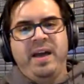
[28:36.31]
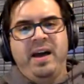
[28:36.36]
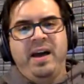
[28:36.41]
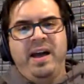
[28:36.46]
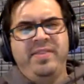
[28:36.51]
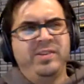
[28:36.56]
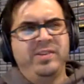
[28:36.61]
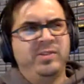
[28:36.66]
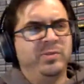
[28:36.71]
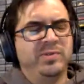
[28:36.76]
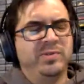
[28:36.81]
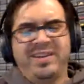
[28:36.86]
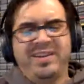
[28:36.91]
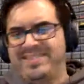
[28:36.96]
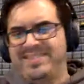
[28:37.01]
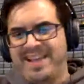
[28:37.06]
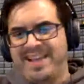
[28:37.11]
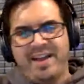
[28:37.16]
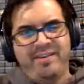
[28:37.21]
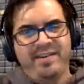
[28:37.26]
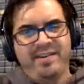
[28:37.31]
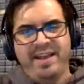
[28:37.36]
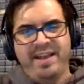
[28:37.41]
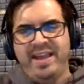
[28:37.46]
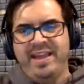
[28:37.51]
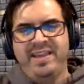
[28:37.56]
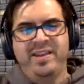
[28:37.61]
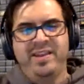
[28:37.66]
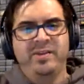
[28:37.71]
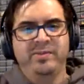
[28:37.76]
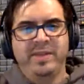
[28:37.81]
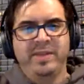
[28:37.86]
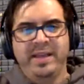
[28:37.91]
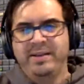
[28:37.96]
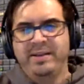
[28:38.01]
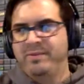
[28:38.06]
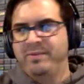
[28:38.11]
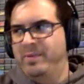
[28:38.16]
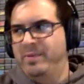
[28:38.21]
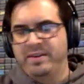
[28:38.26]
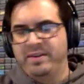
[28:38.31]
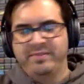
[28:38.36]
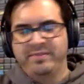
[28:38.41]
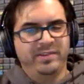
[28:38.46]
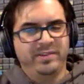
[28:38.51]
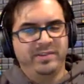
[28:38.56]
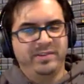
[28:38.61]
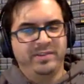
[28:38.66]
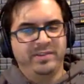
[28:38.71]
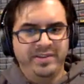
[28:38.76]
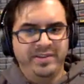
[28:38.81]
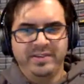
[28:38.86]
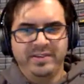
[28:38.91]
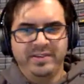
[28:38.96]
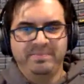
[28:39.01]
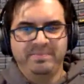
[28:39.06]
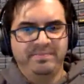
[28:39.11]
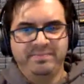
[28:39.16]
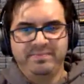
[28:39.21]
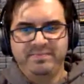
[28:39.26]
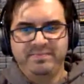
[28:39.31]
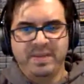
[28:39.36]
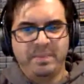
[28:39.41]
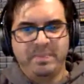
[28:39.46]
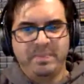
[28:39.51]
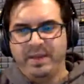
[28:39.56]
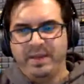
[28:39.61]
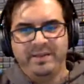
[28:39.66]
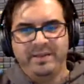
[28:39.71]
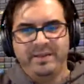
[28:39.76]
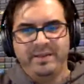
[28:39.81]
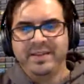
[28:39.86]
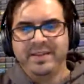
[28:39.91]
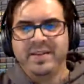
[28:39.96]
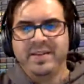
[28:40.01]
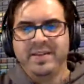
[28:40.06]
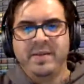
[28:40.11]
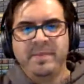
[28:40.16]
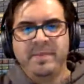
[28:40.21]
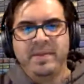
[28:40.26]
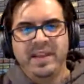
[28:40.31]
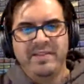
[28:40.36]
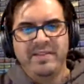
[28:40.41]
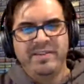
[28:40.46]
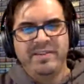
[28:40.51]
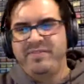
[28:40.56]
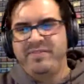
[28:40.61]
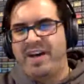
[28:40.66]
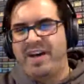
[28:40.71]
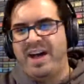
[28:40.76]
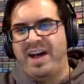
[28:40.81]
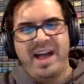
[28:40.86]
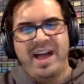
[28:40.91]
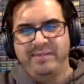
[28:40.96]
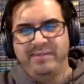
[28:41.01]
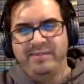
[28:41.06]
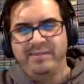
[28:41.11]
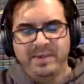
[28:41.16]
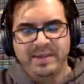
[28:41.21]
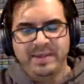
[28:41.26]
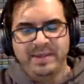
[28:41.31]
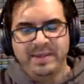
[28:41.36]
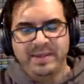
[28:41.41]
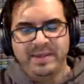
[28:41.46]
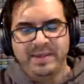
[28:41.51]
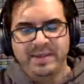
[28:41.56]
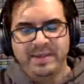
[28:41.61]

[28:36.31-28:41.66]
And this was on a Saturday, like whatever, 11 to something, 11 to 5 or something like that.